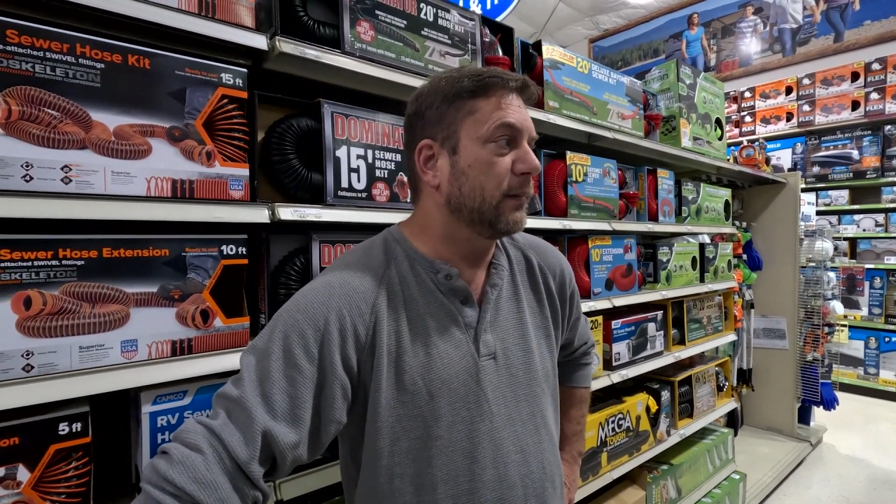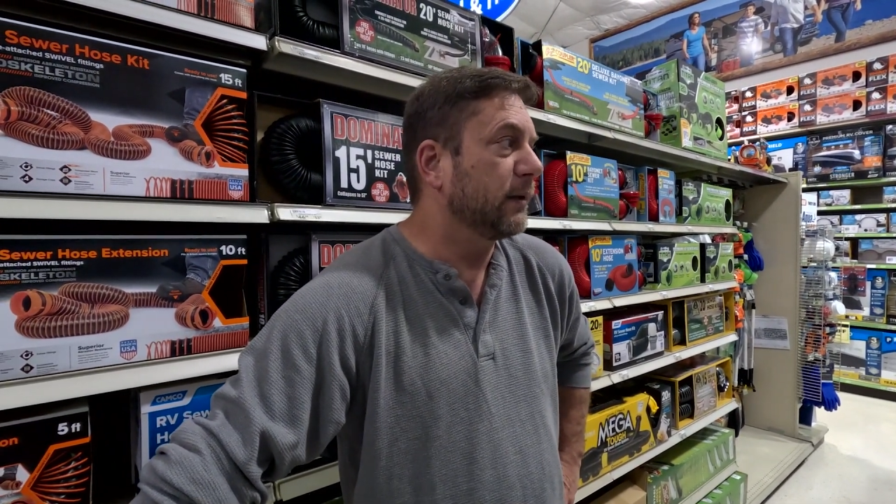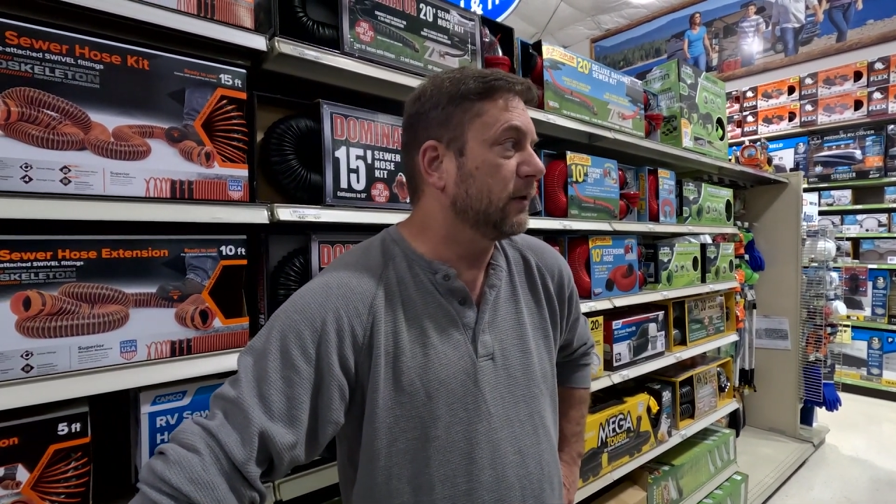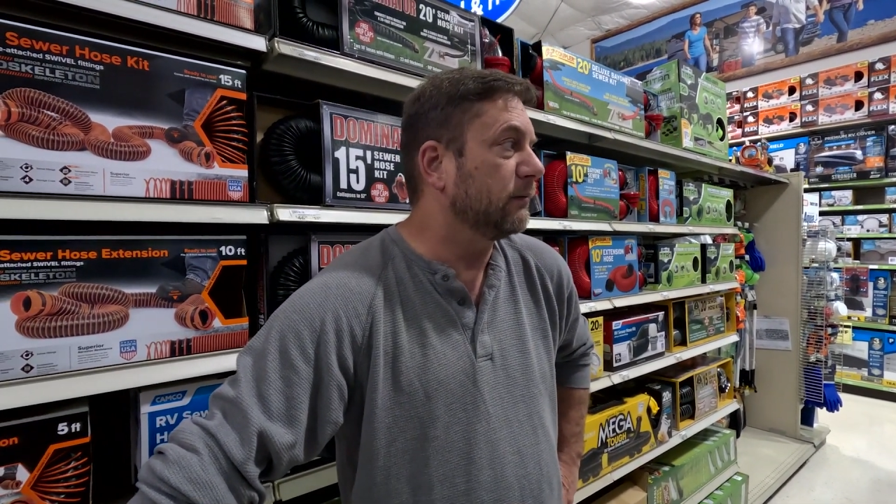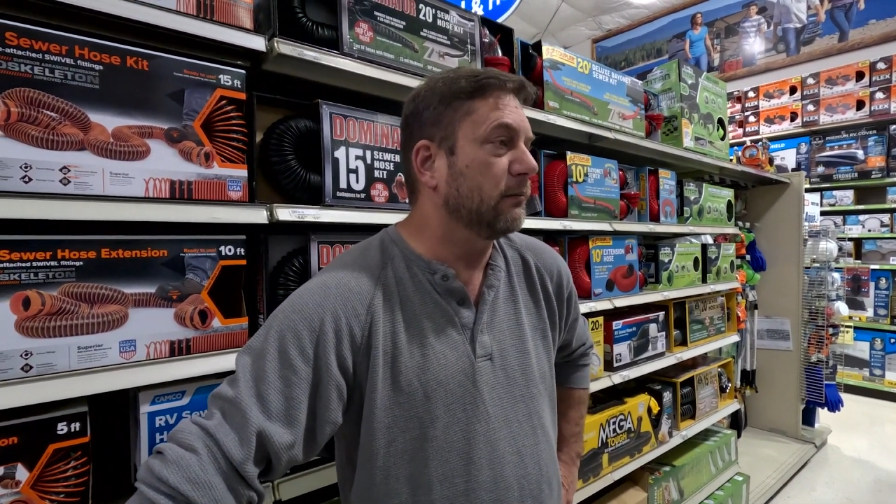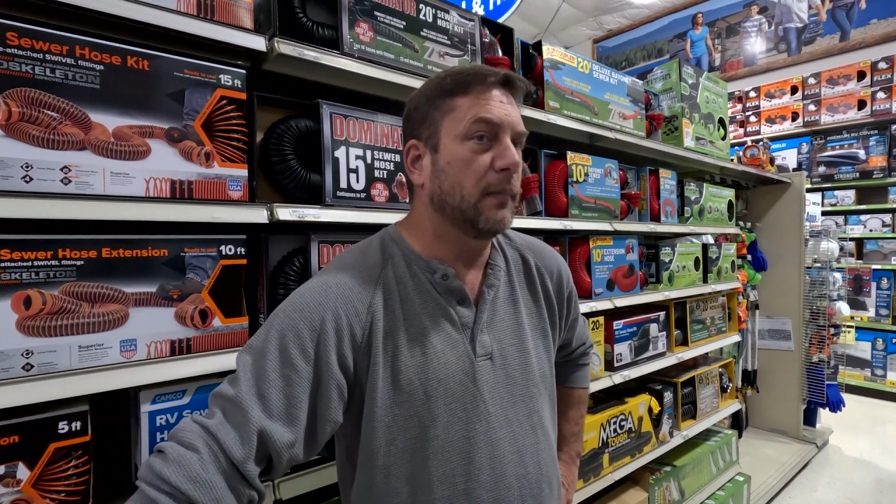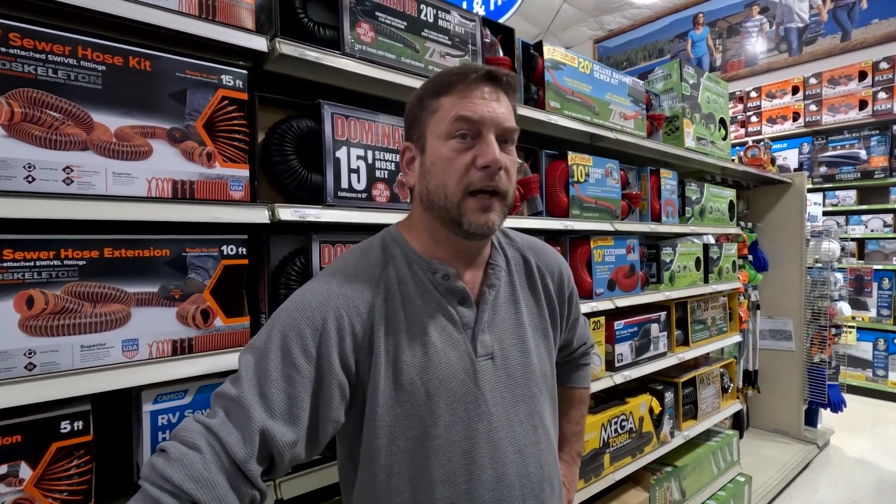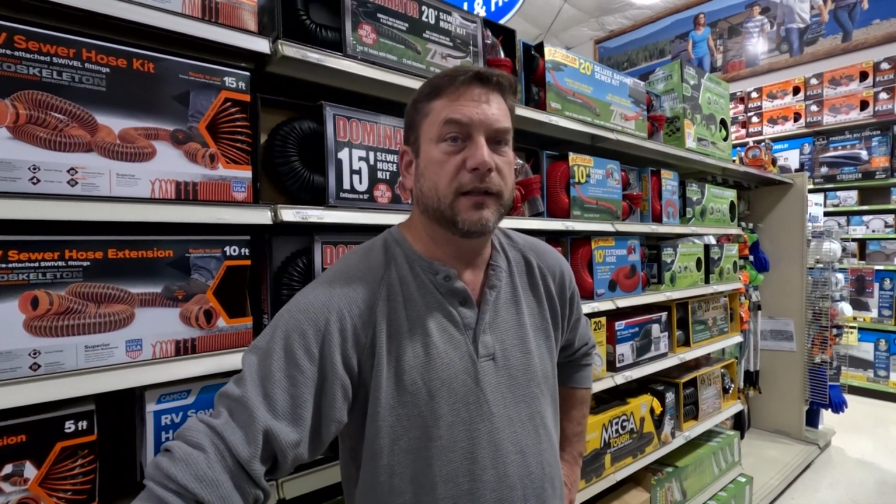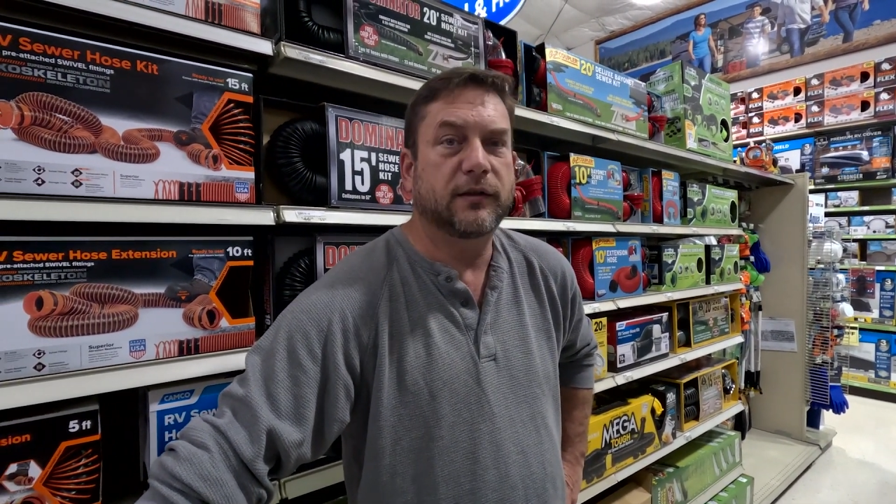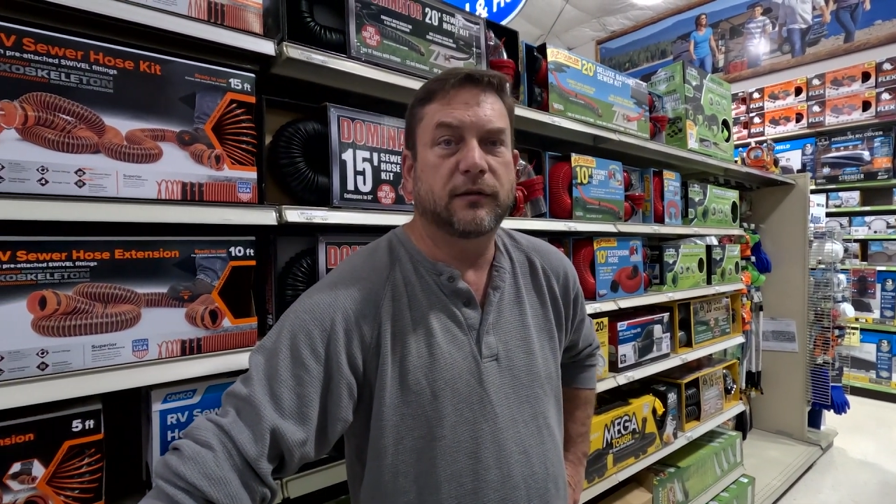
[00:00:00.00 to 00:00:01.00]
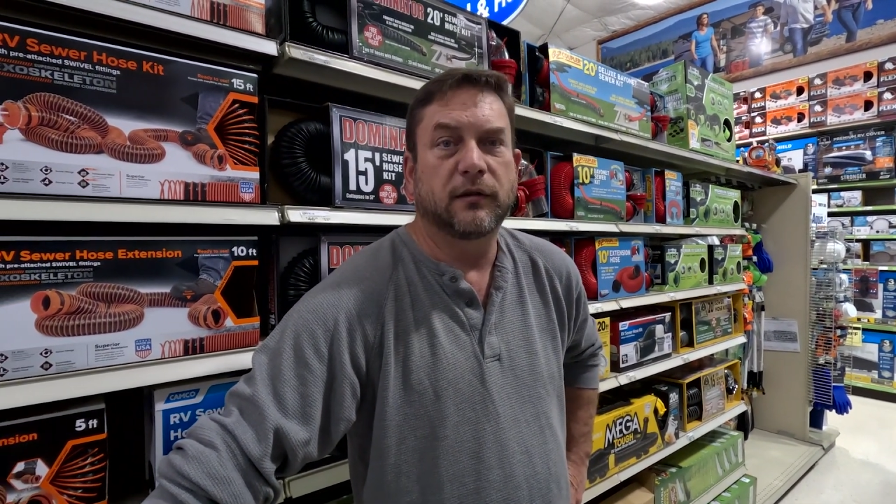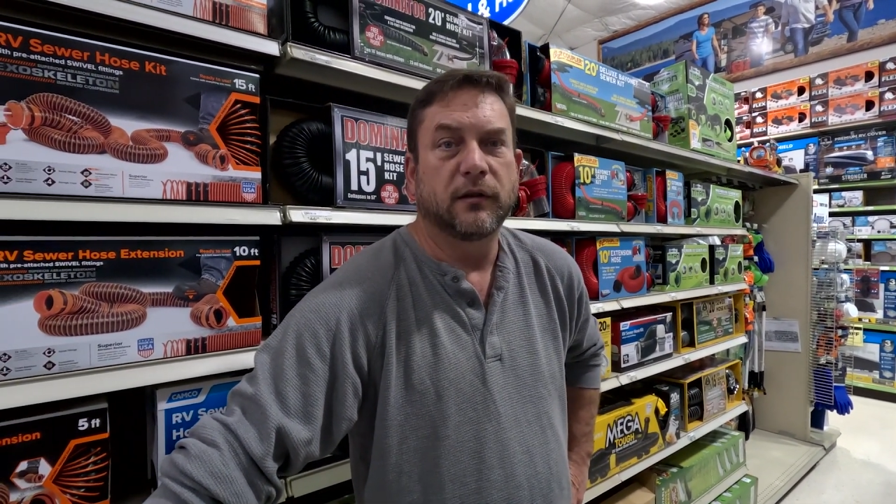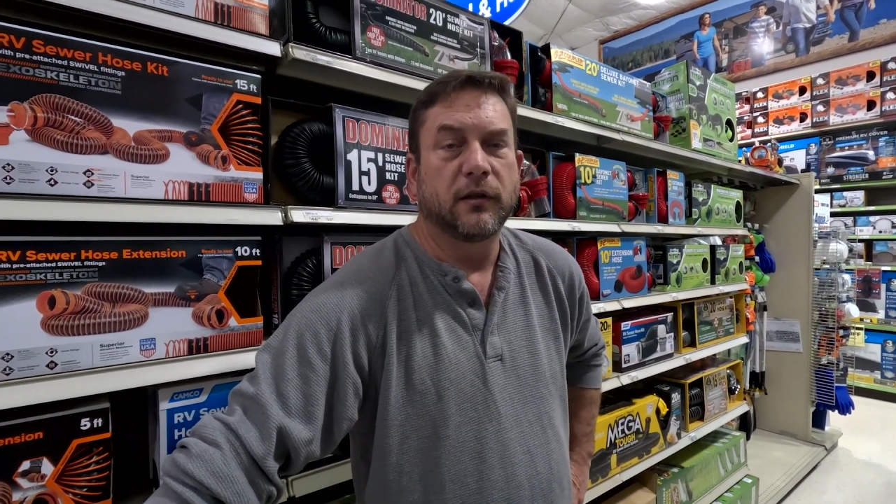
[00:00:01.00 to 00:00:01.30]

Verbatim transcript: maybe Matt's